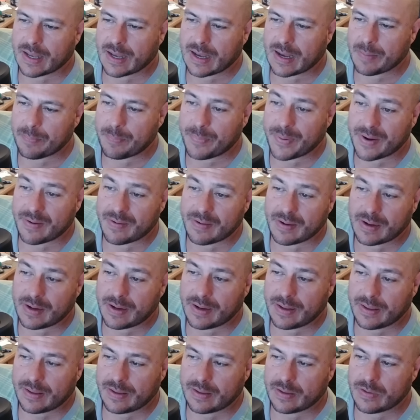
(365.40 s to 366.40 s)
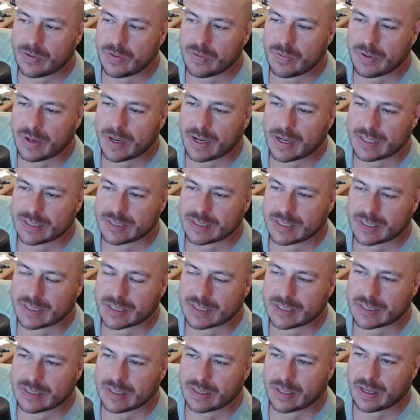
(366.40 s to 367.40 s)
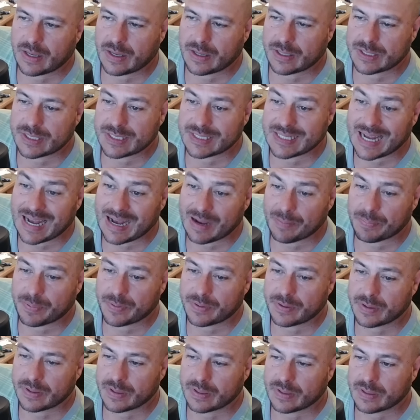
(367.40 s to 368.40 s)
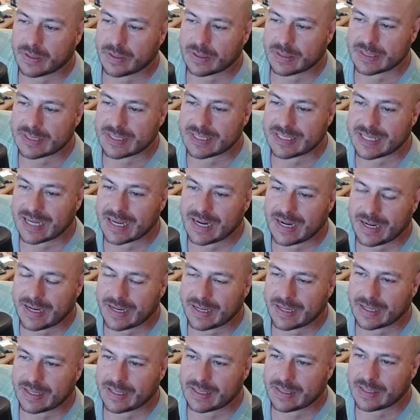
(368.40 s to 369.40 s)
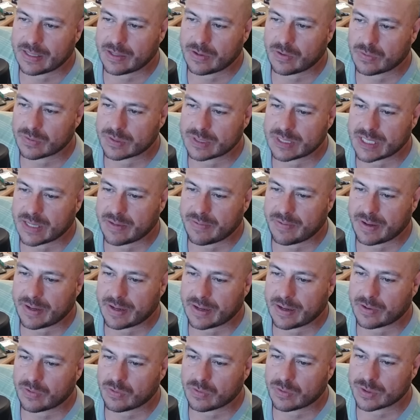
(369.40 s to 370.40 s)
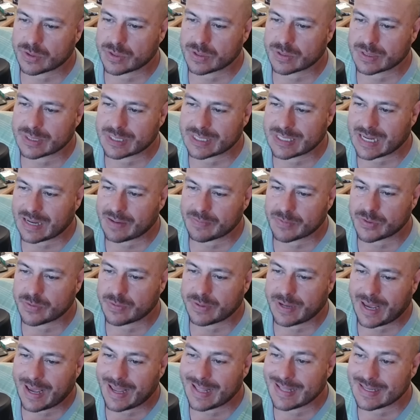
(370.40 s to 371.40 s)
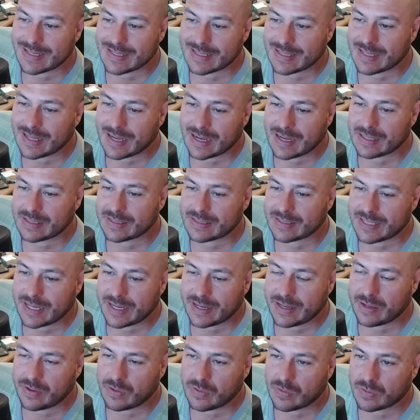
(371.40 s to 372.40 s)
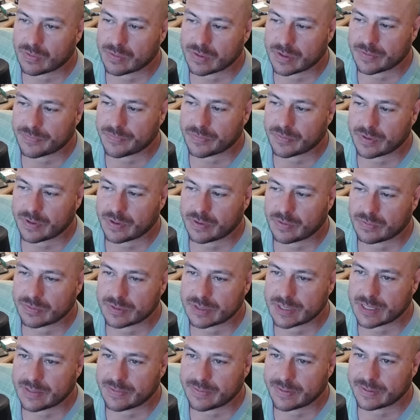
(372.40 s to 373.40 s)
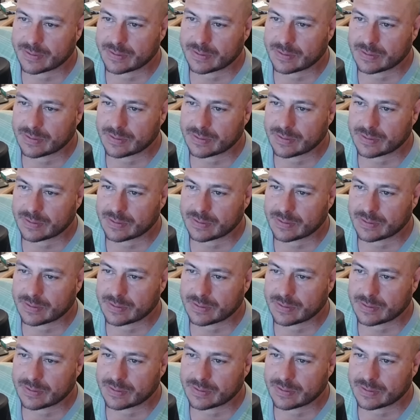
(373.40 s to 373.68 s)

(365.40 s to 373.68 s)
apparently you guys are stopped selling the Note 7, and also Samsung it's not taking order for the Note 7?